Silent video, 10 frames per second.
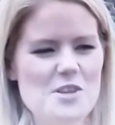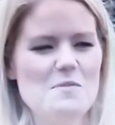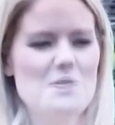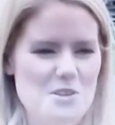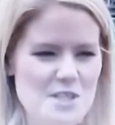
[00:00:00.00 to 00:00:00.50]

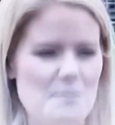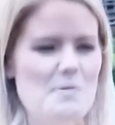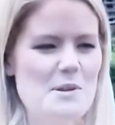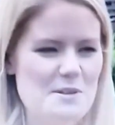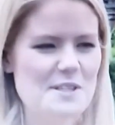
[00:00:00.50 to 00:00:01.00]
You wouldn't
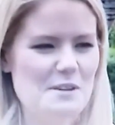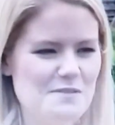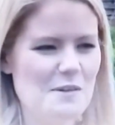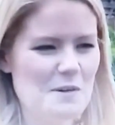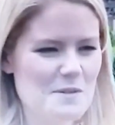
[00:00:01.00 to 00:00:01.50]
usually put
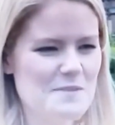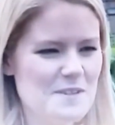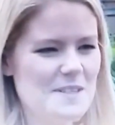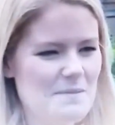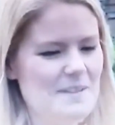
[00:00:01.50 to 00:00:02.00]
yourself forward
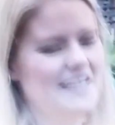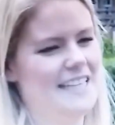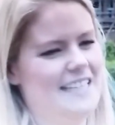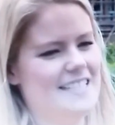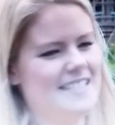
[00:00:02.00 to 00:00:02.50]
for something
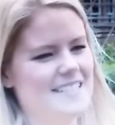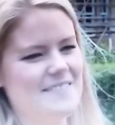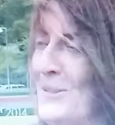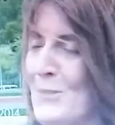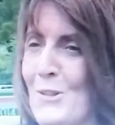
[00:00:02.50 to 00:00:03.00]
like this.
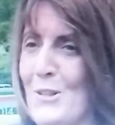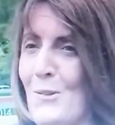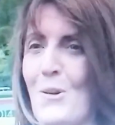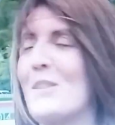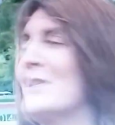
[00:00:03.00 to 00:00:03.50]
No, you're
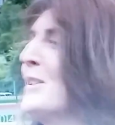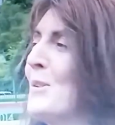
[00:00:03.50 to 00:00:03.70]
not, not